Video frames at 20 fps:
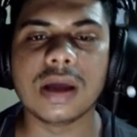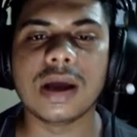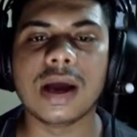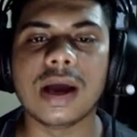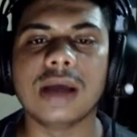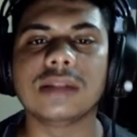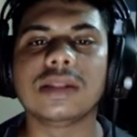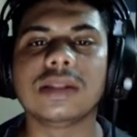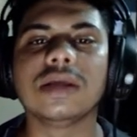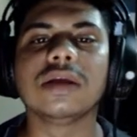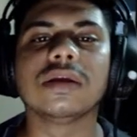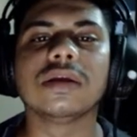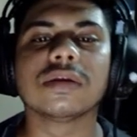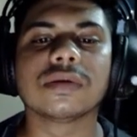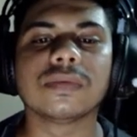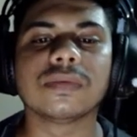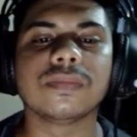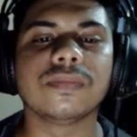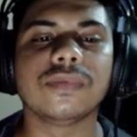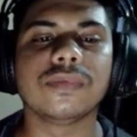I think
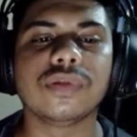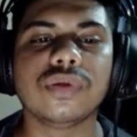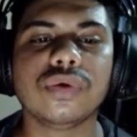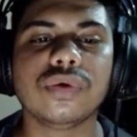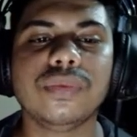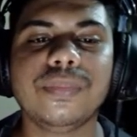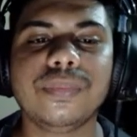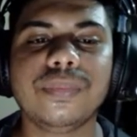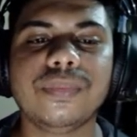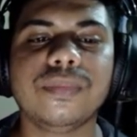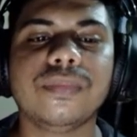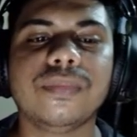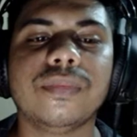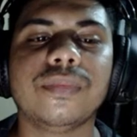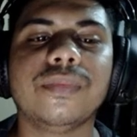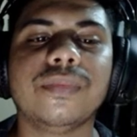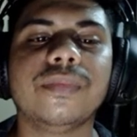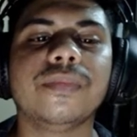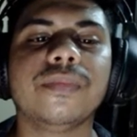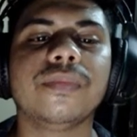you
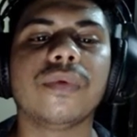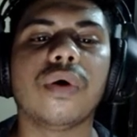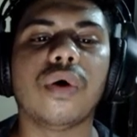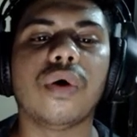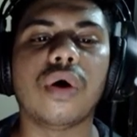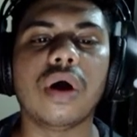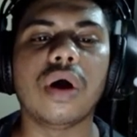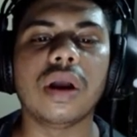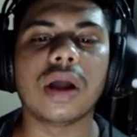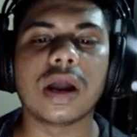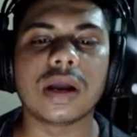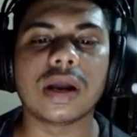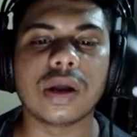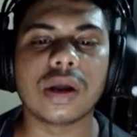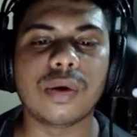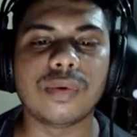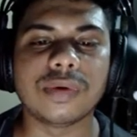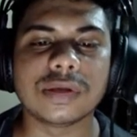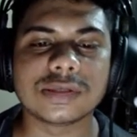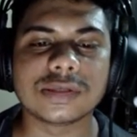all are
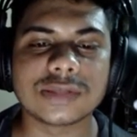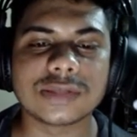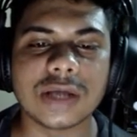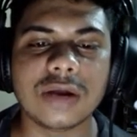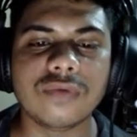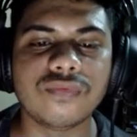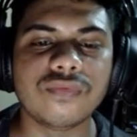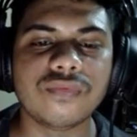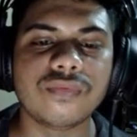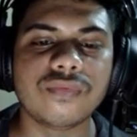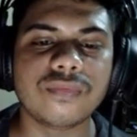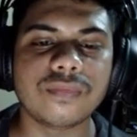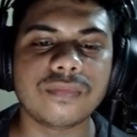now understand